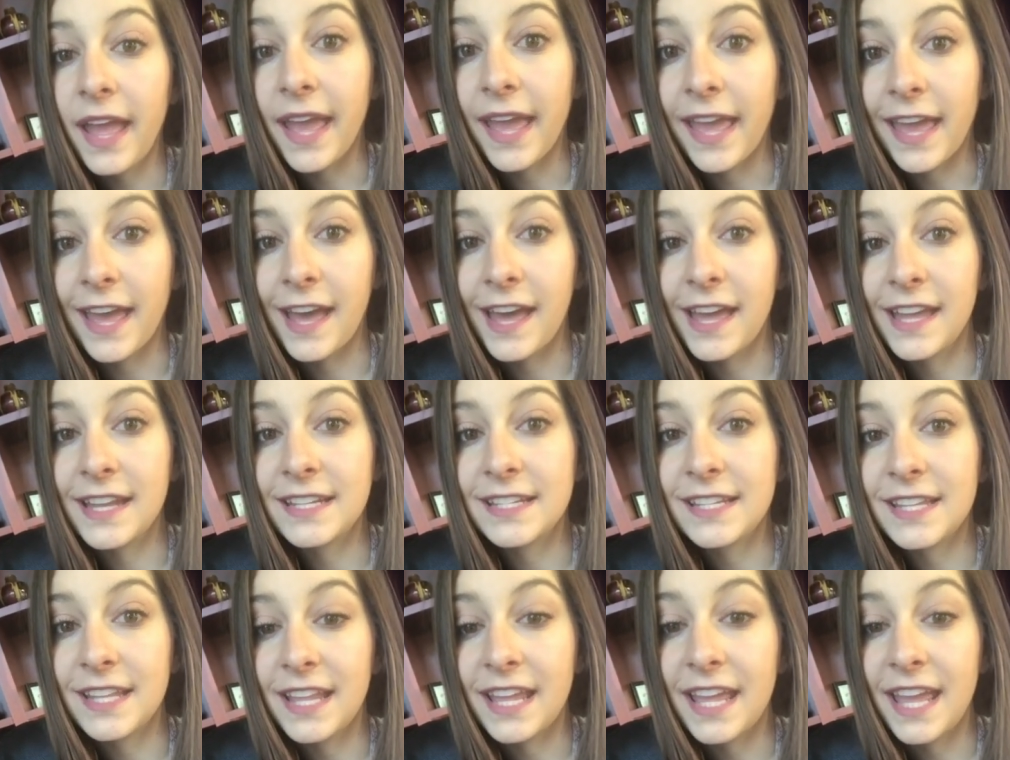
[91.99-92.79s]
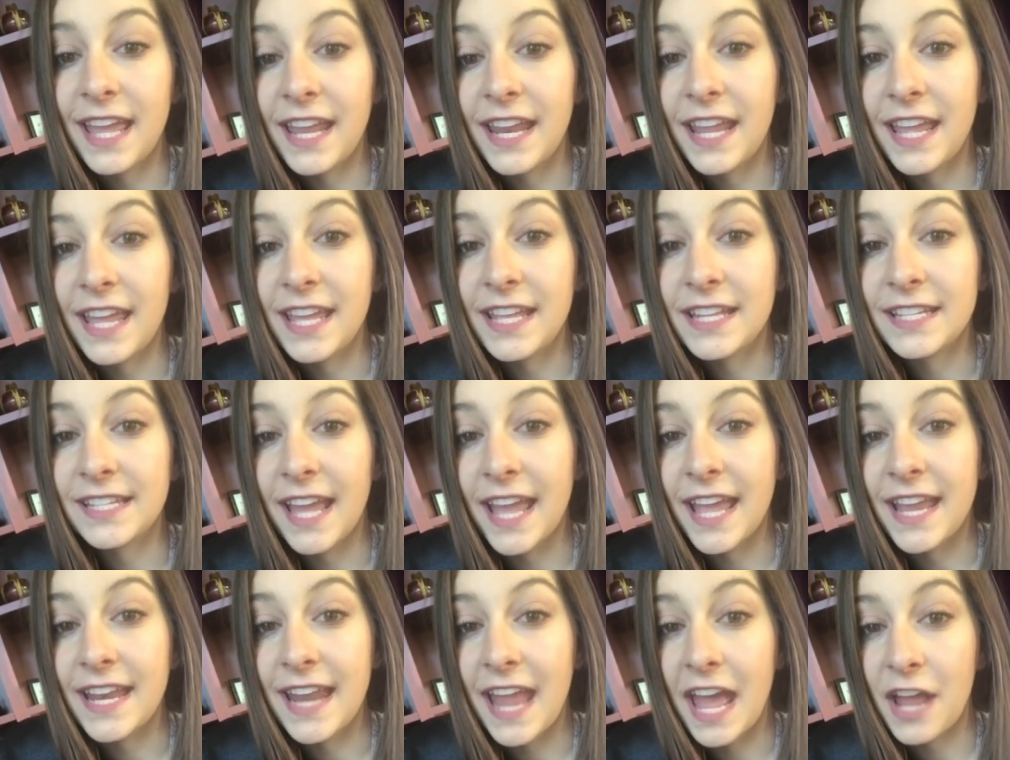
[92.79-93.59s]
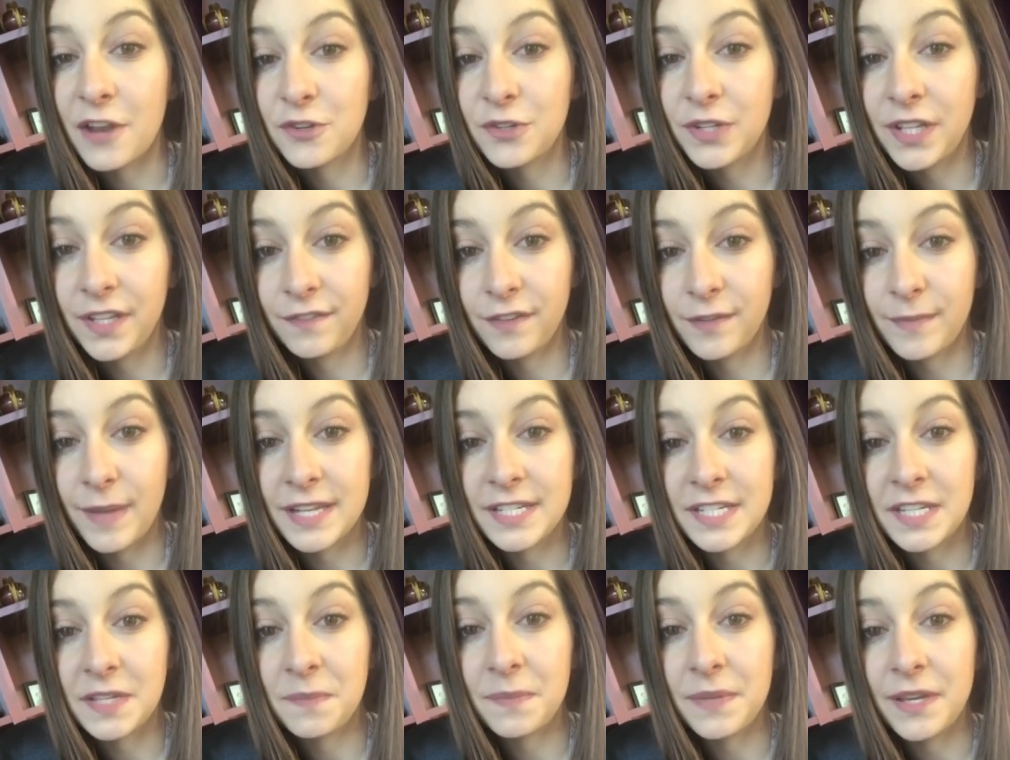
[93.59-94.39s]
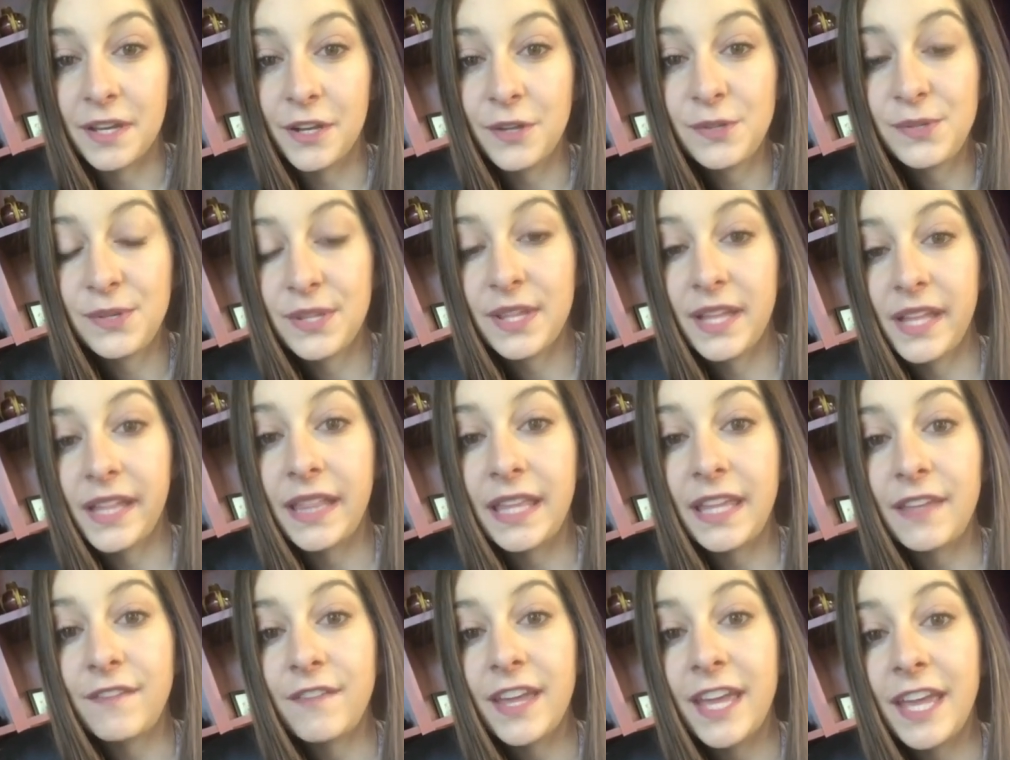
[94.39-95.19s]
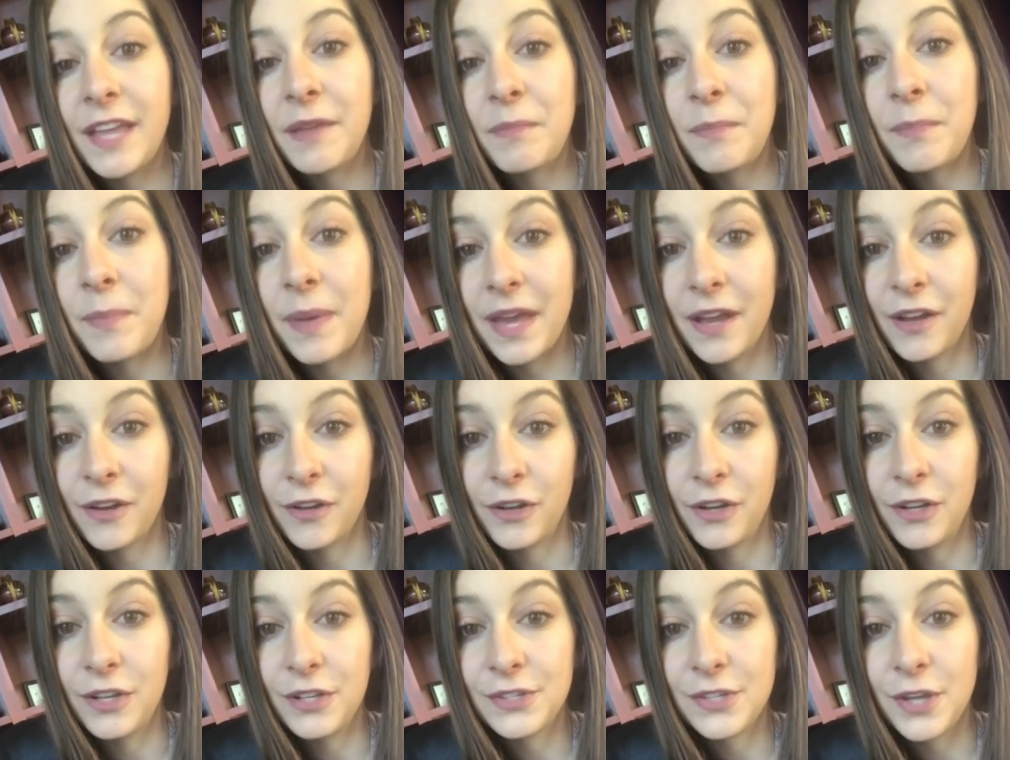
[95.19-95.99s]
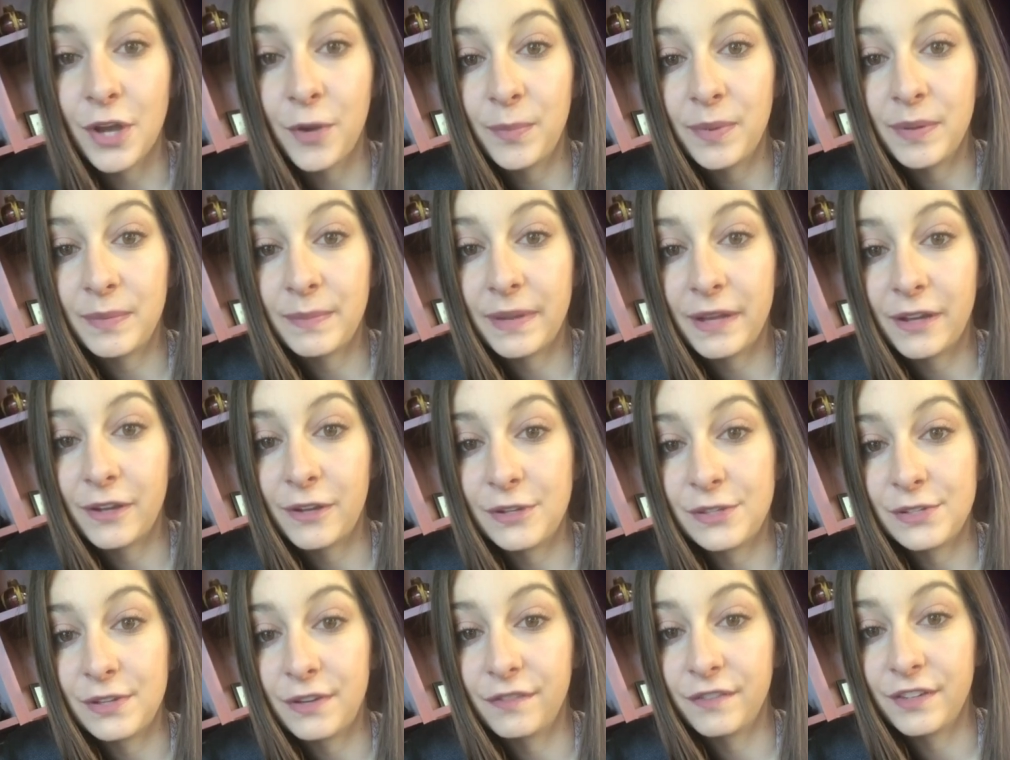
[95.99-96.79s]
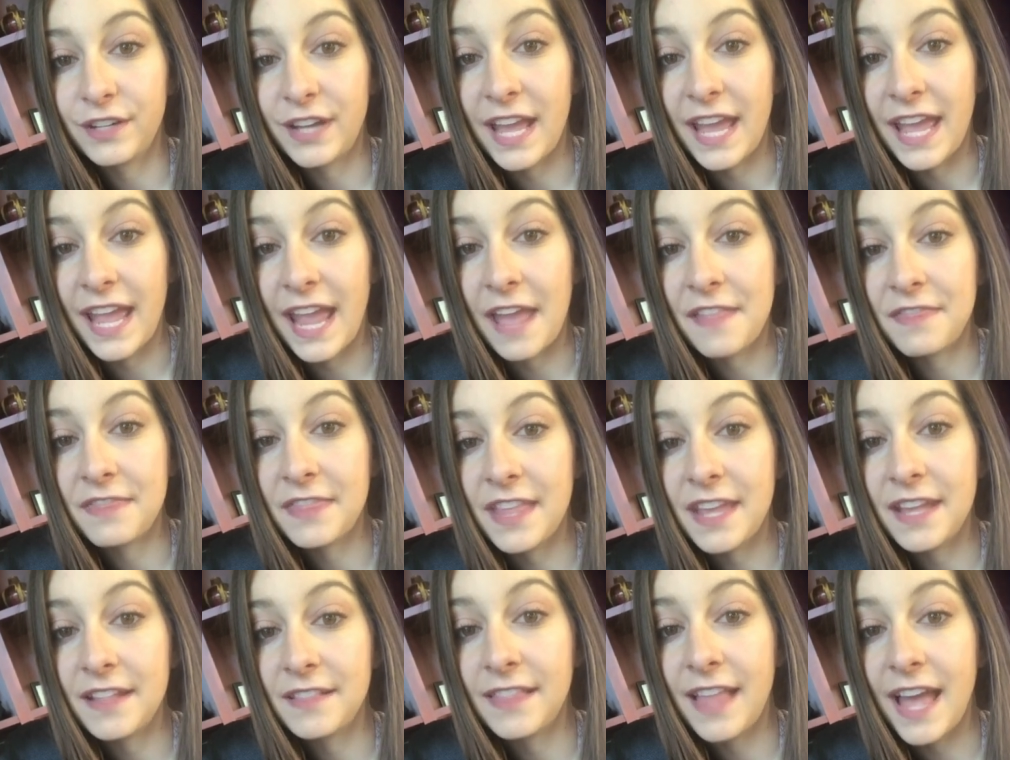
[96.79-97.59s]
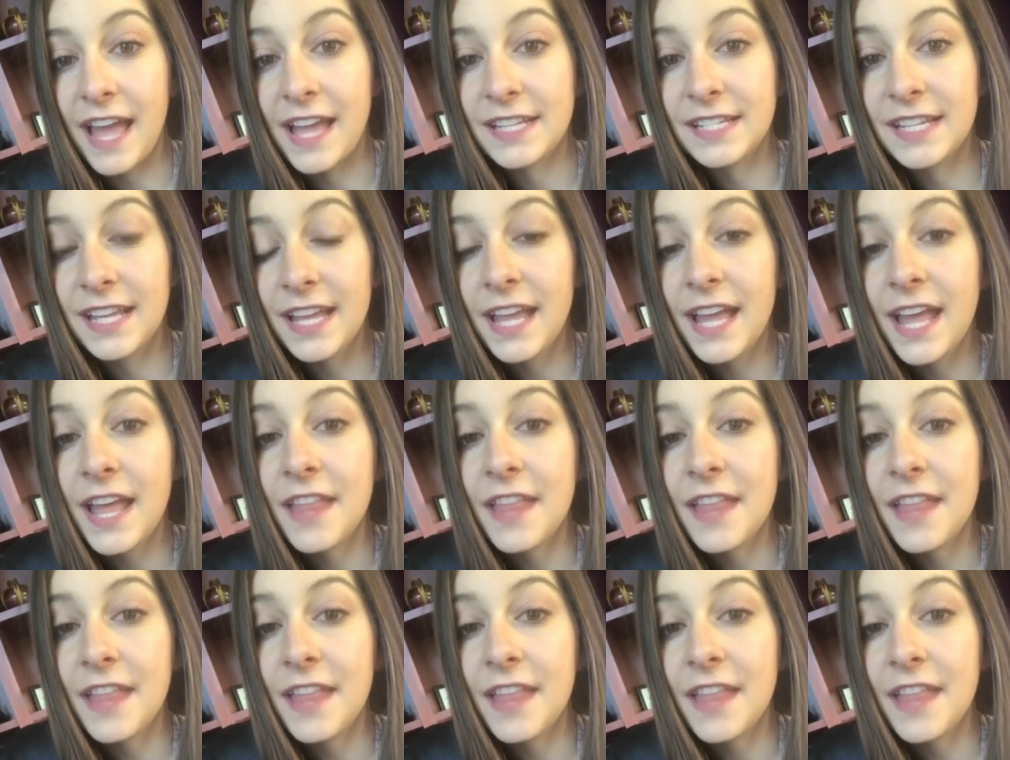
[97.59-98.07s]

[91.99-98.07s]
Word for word: and it is a naturally fermenting beer so they leave it in barrels open barrels overnight and they let